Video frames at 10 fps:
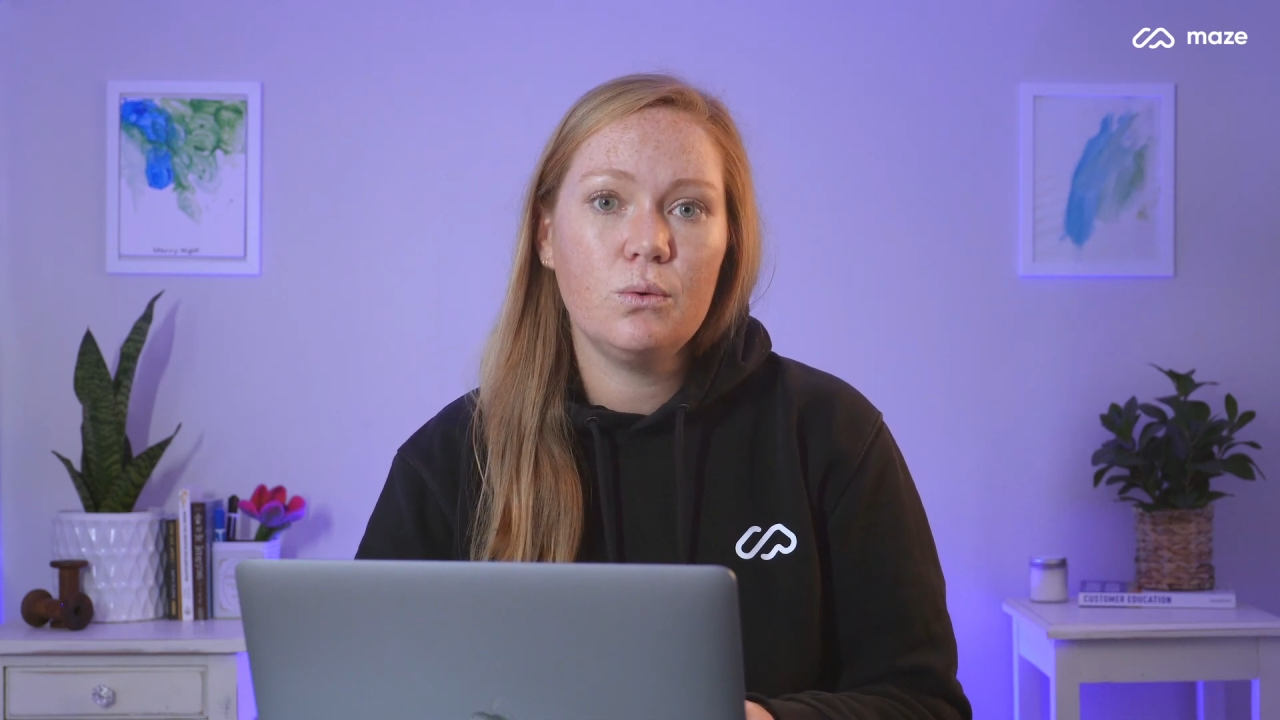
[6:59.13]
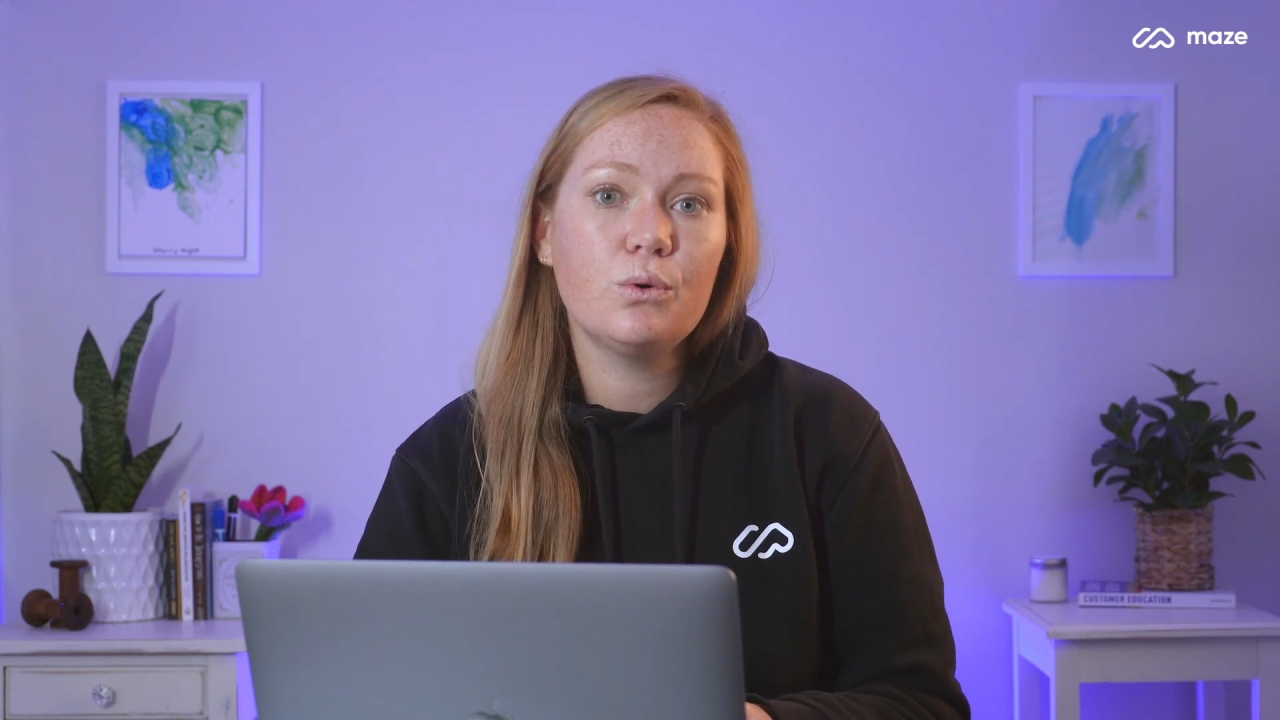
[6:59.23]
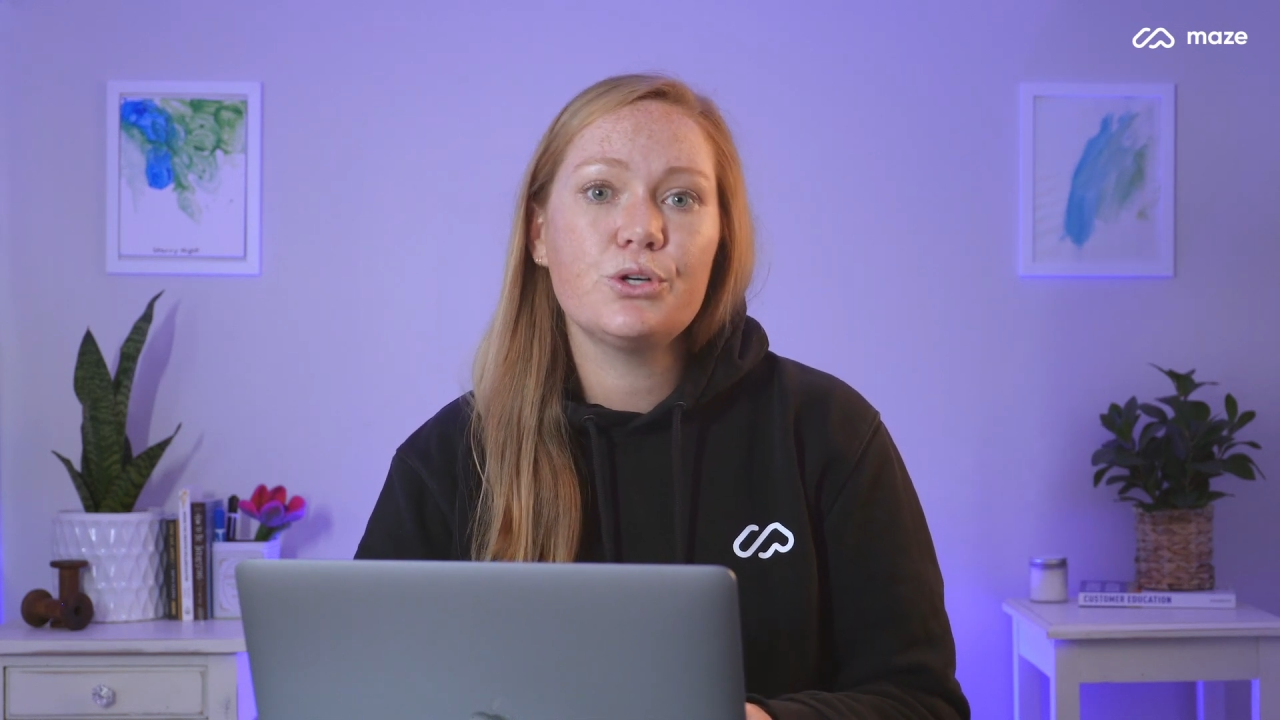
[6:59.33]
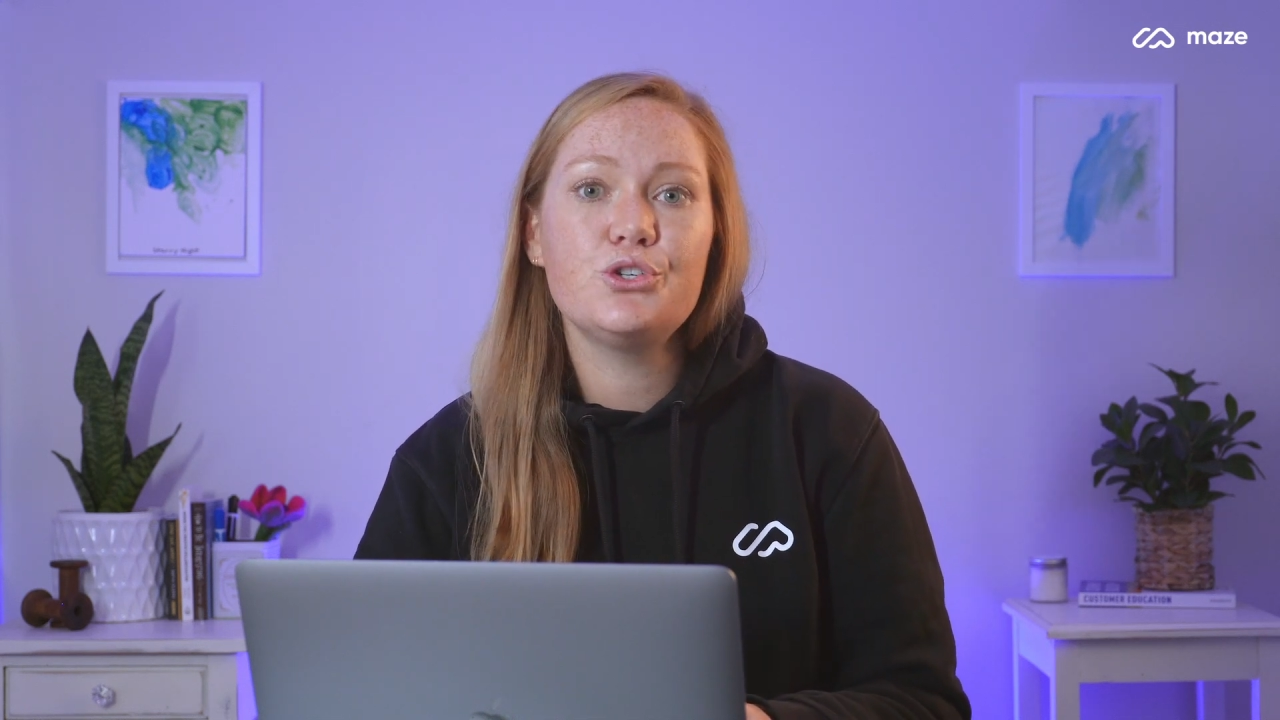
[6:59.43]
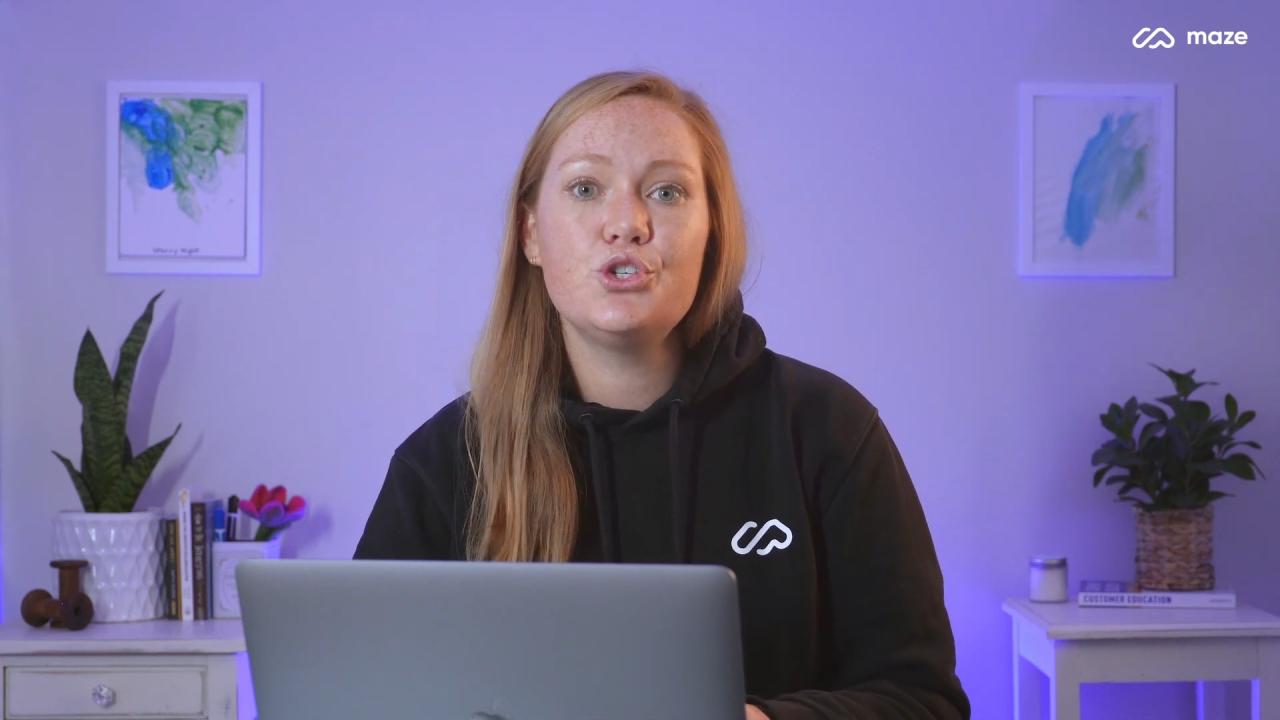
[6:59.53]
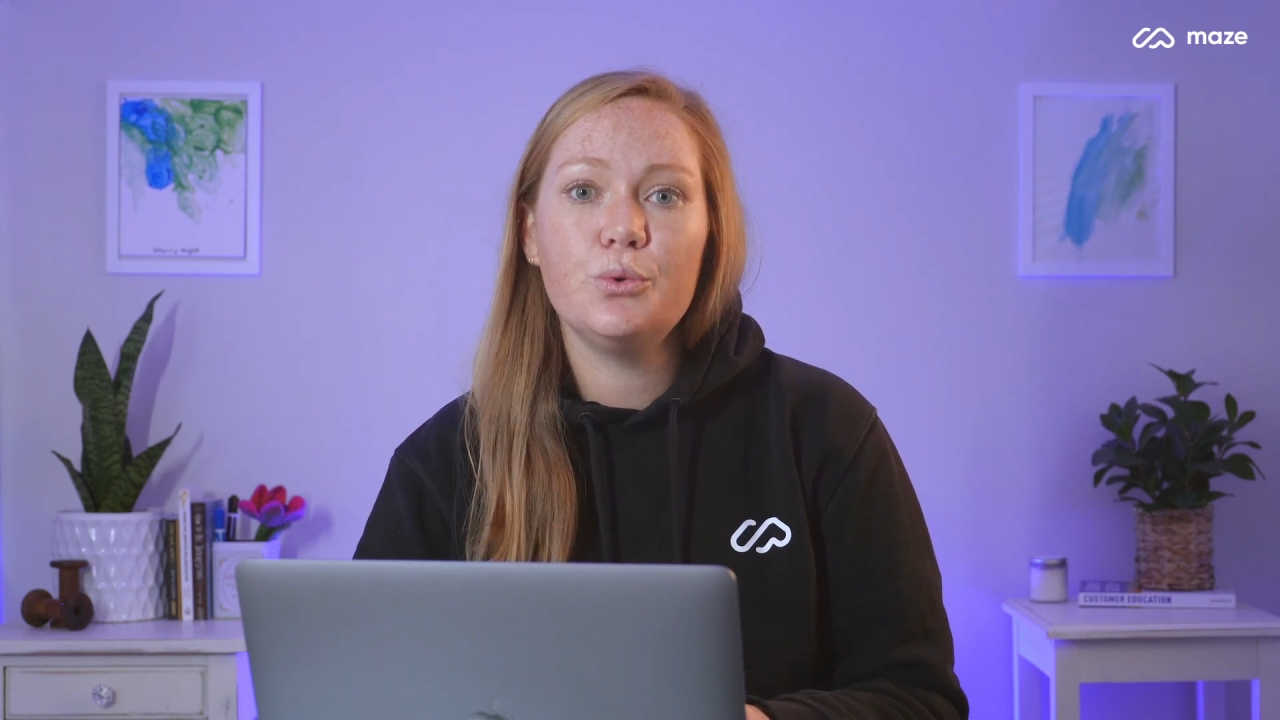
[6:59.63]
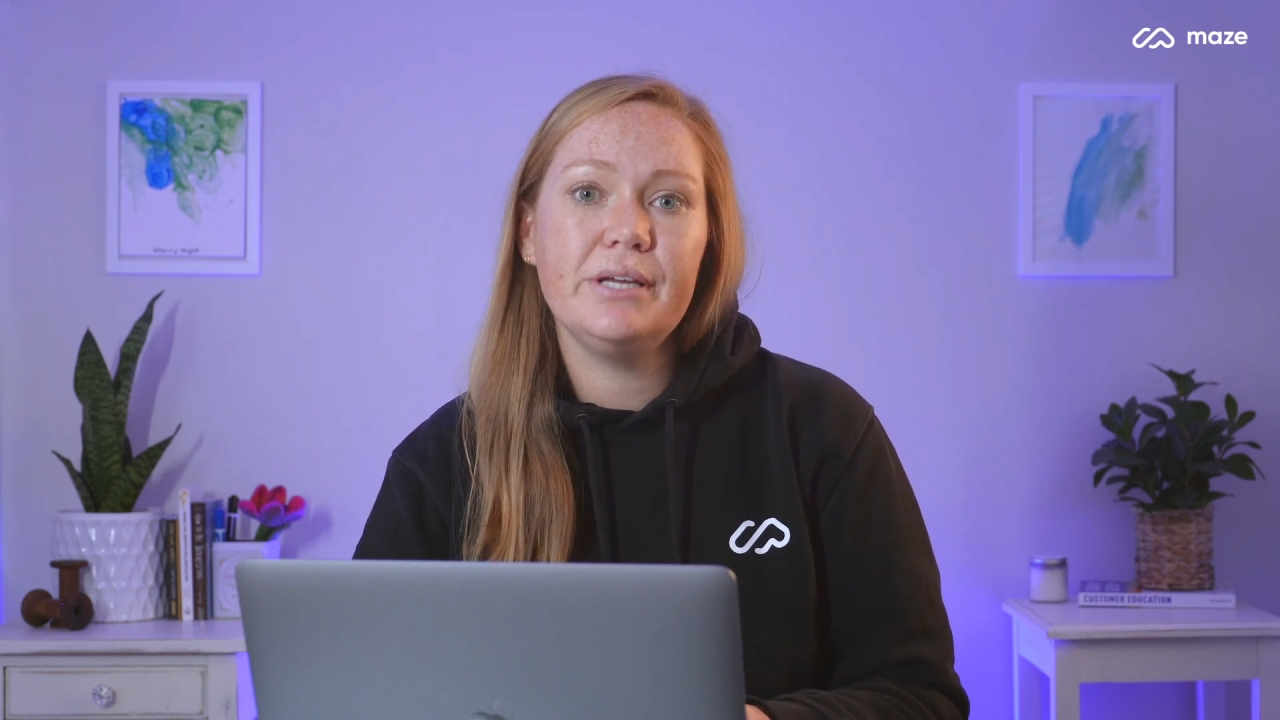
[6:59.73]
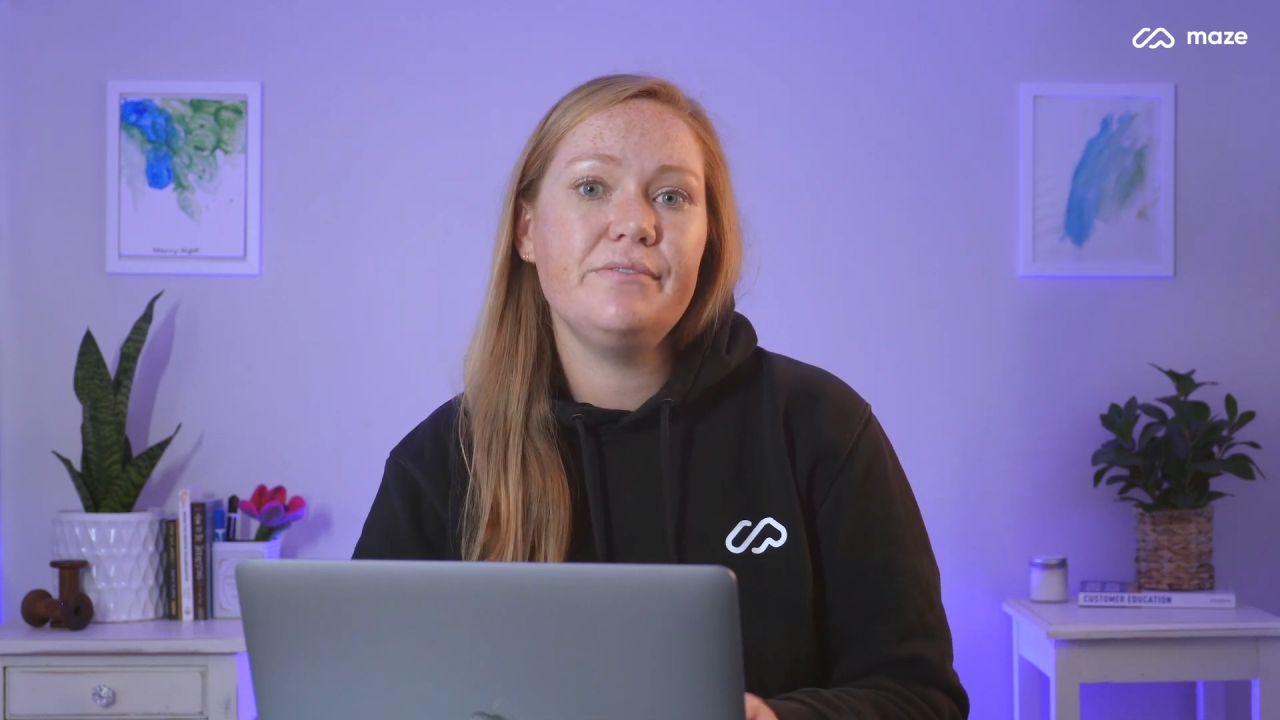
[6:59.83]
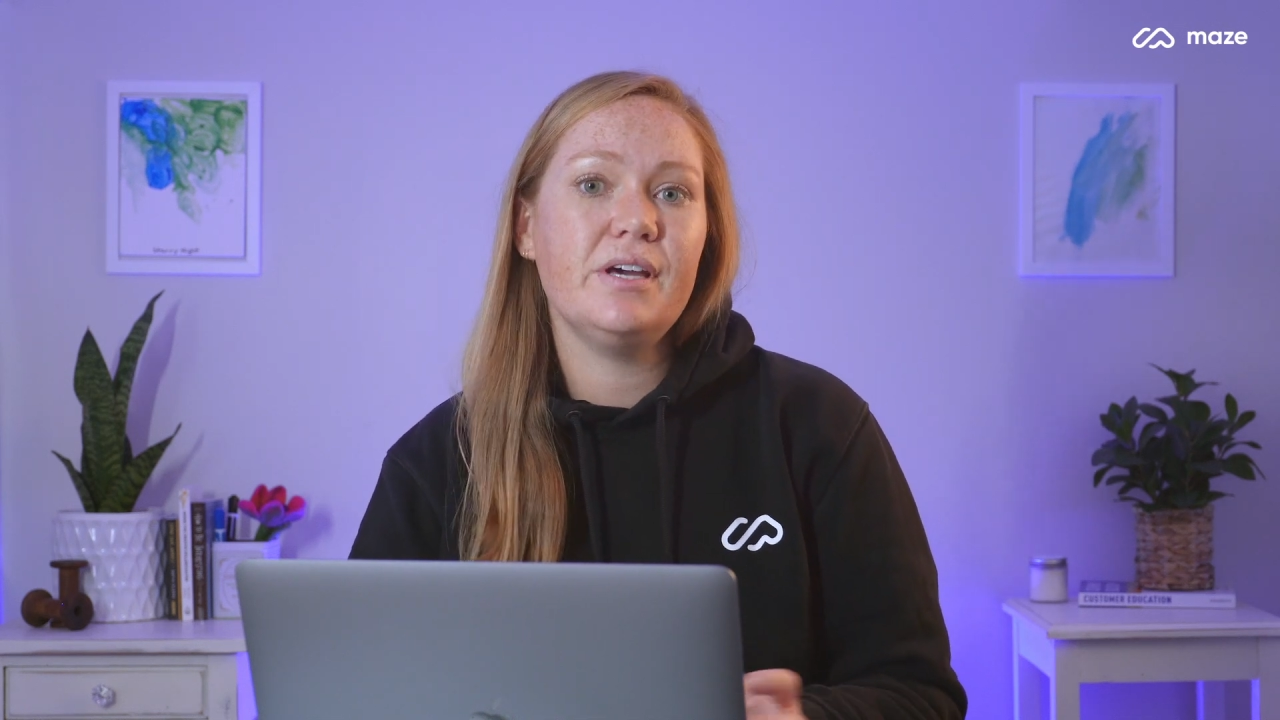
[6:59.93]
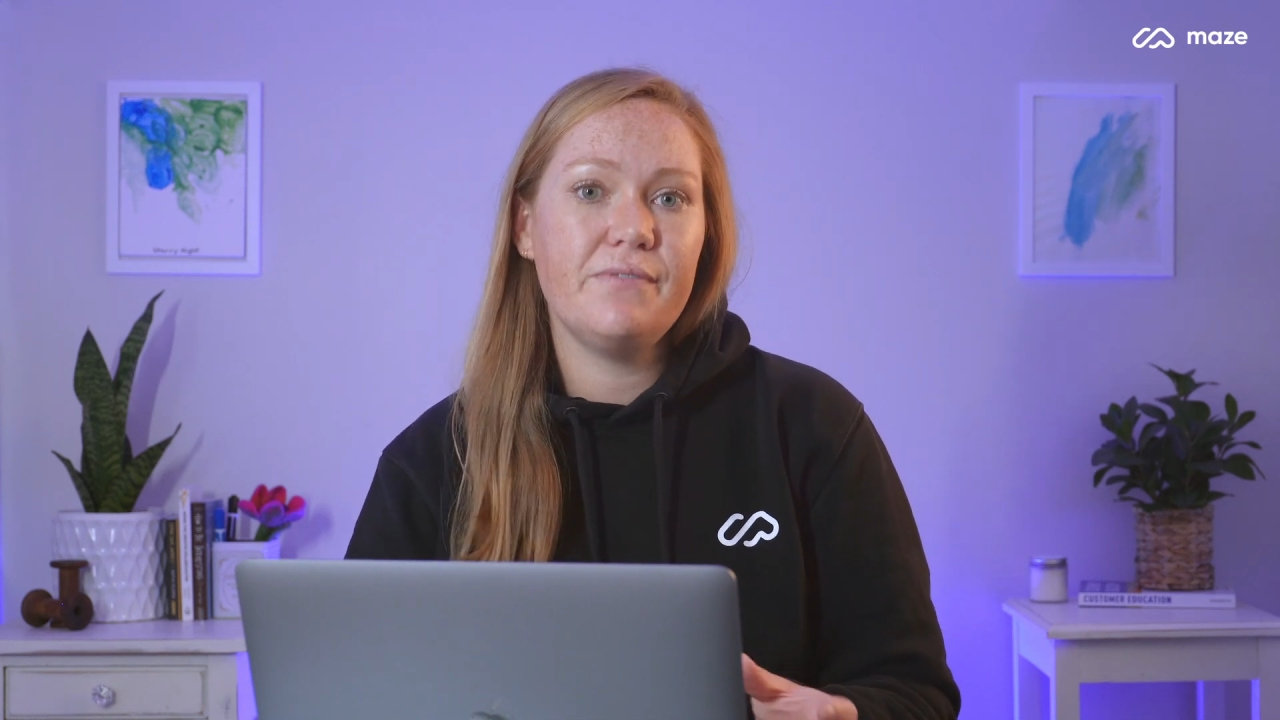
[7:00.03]
or
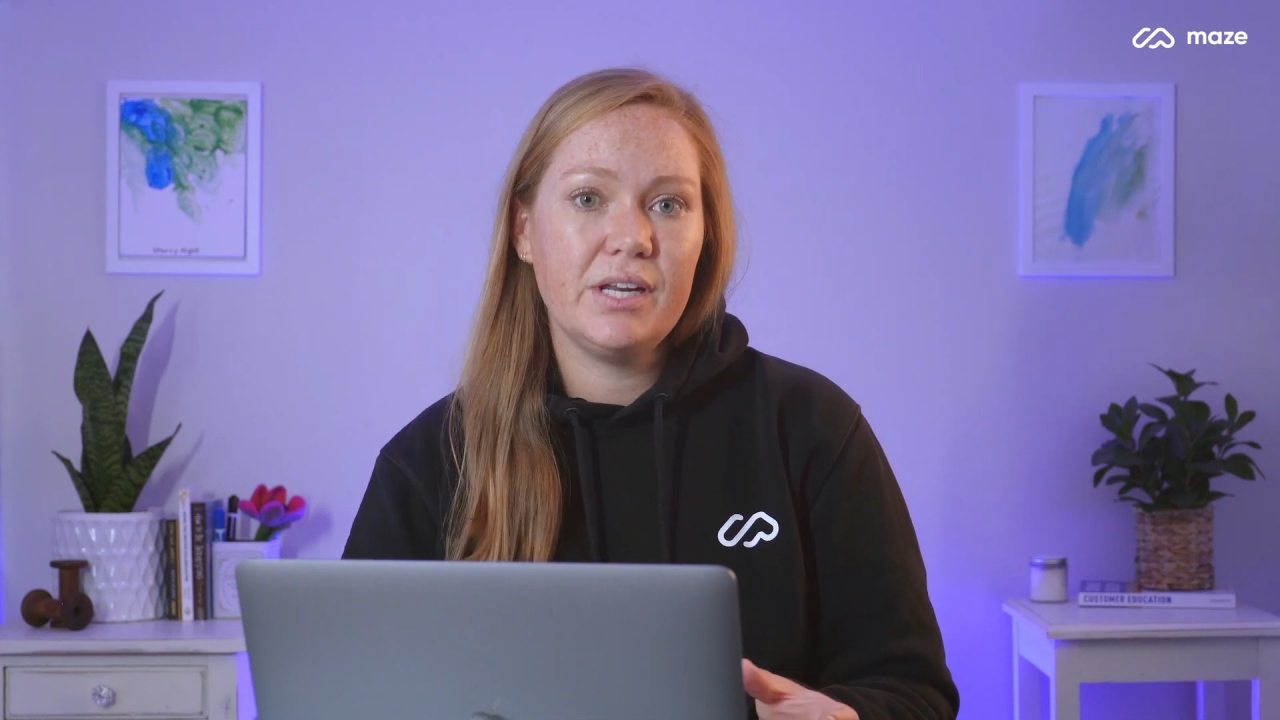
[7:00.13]
join via